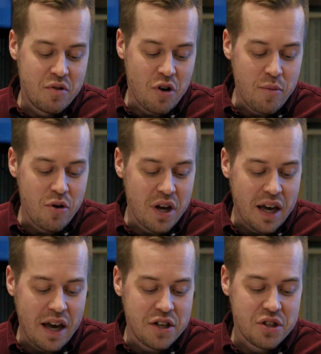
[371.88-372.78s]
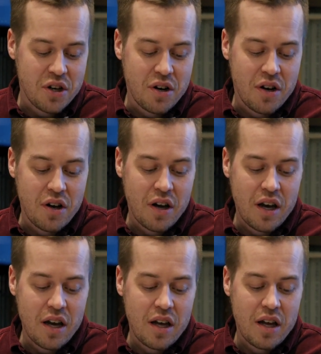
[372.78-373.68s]
communication,
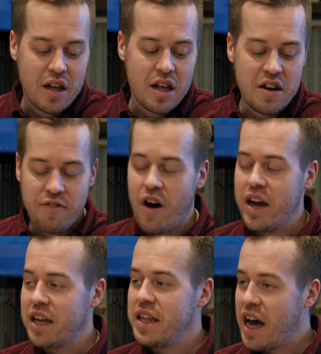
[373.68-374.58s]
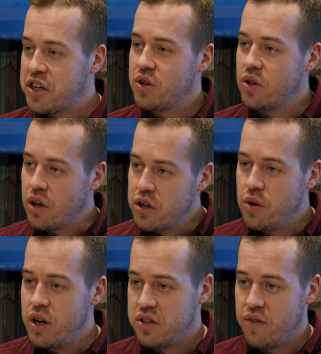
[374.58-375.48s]
defining the actual
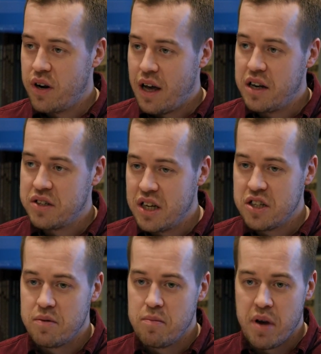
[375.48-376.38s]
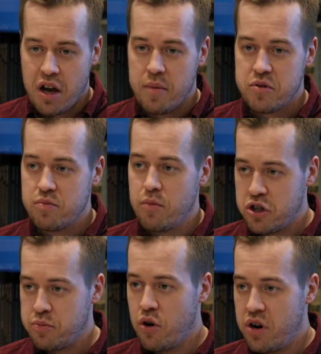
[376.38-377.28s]
units of analysis becomes
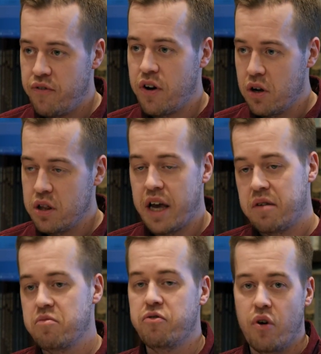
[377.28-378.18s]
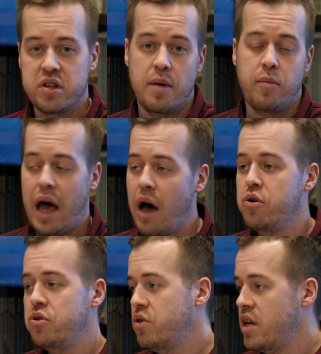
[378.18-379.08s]
much more difficult. Like, for example,
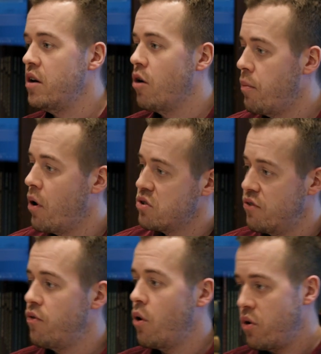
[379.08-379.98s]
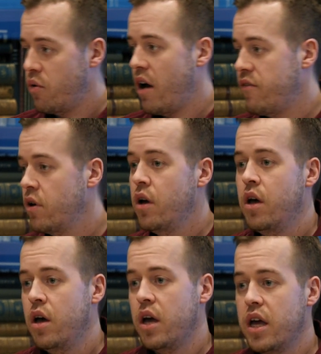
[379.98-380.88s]
how do you decompose a photograph
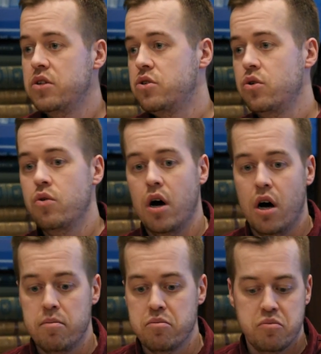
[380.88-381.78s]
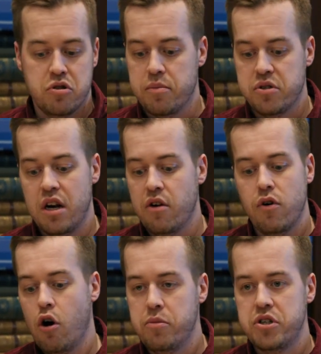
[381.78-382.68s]
into some set
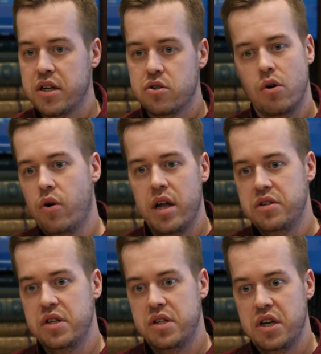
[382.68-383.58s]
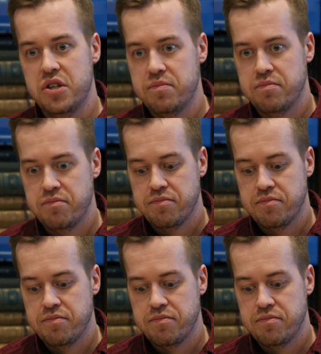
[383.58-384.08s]
of objects or entities?